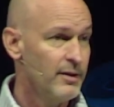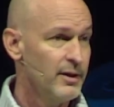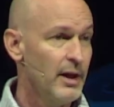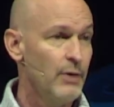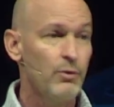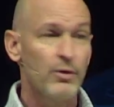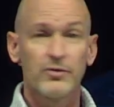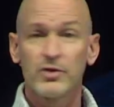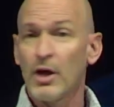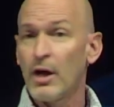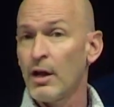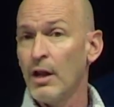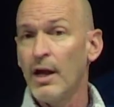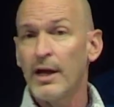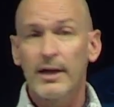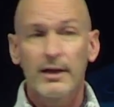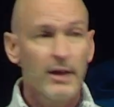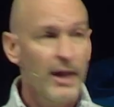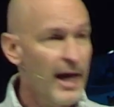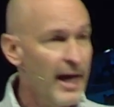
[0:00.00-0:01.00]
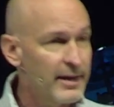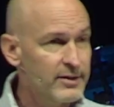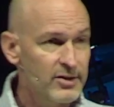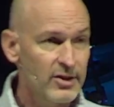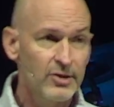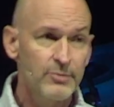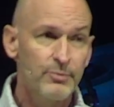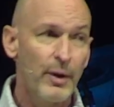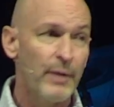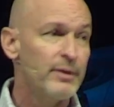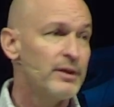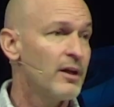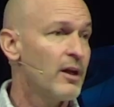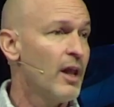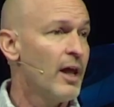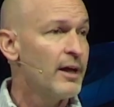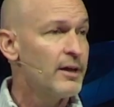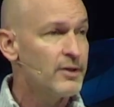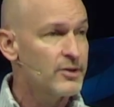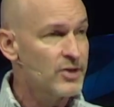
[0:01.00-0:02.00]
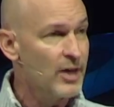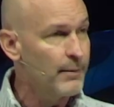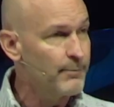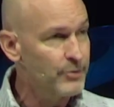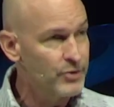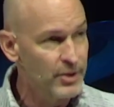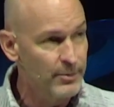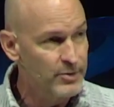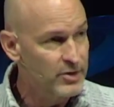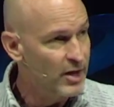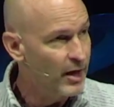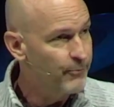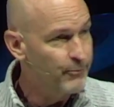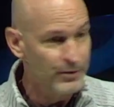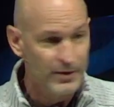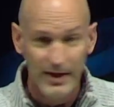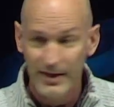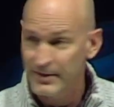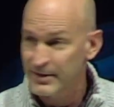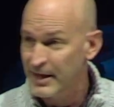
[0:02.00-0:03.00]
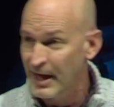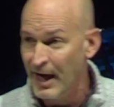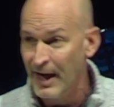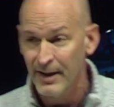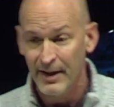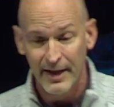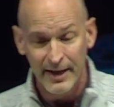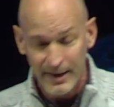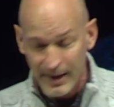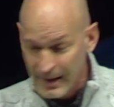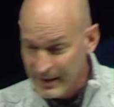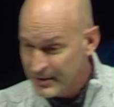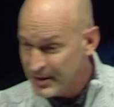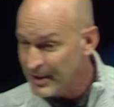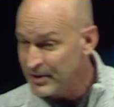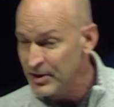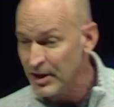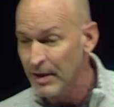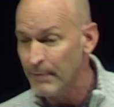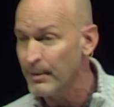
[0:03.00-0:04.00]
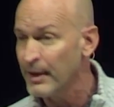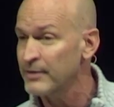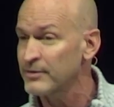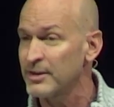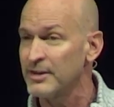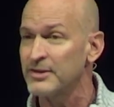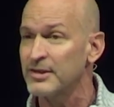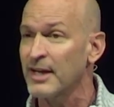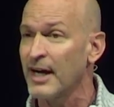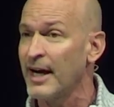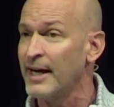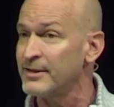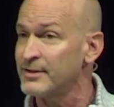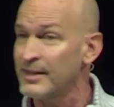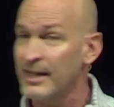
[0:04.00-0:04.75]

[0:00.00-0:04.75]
They would have taught a lot of classes, probably did a lot of discipleship stuff with these guys, like teaching about these guys.